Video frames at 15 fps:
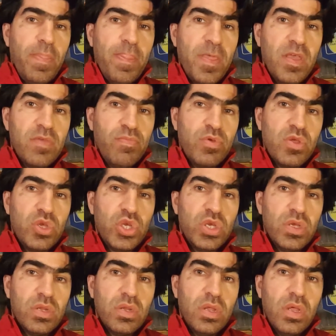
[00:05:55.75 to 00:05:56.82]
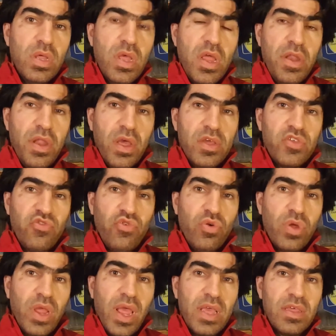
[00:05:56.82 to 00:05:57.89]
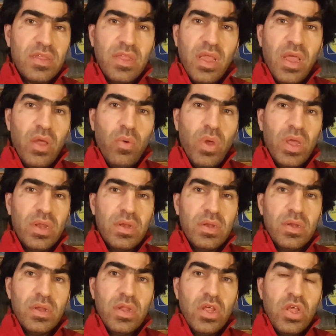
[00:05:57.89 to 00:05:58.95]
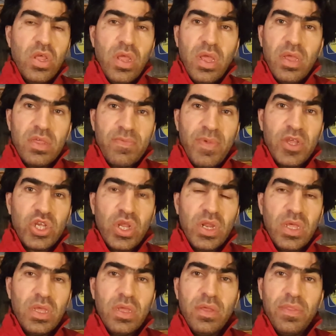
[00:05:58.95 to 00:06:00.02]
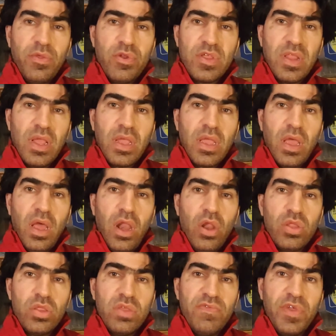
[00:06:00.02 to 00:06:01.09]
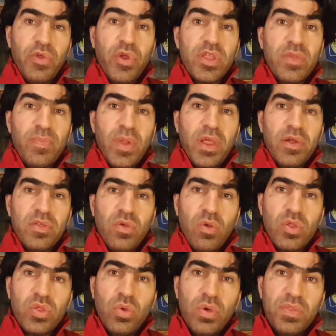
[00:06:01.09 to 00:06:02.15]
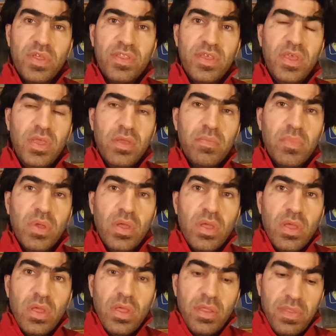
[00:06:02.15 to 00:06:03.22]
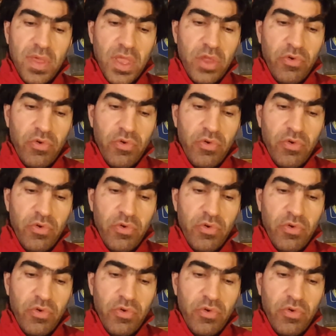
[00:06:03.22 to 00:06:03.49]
his position not strong as now. And especially there is like a lot of great players also in the team. They